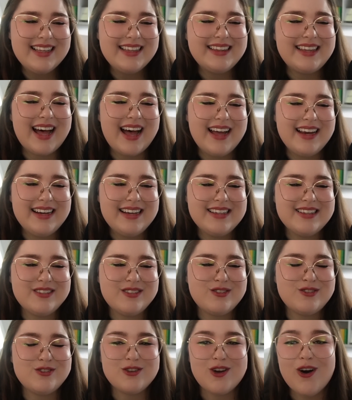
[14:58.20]
That
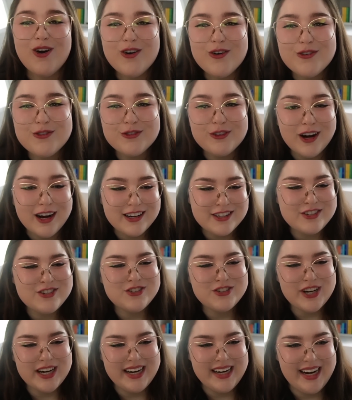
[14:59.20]
is so
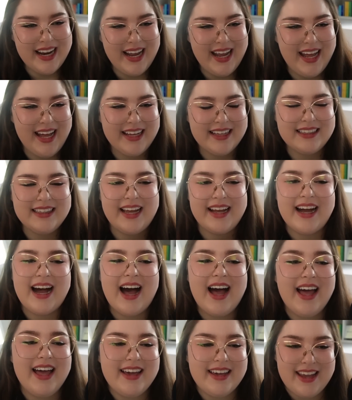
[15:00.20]
frustrating. Like,
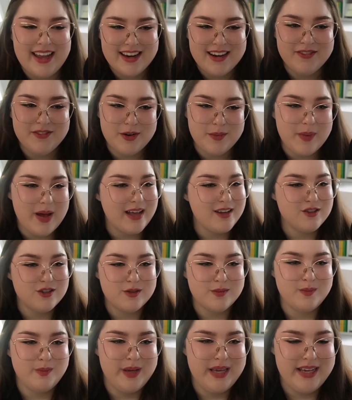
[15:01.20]
I can't even
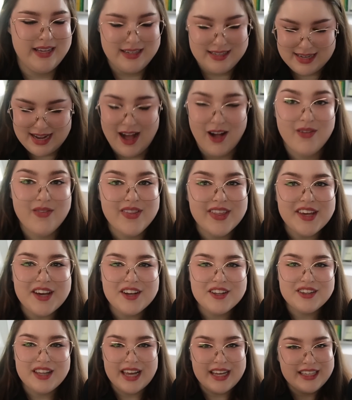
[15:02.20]
imagine being down
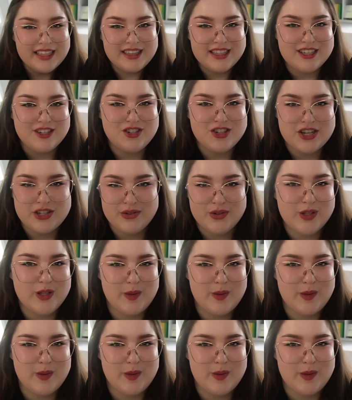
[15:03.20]
there, like in the general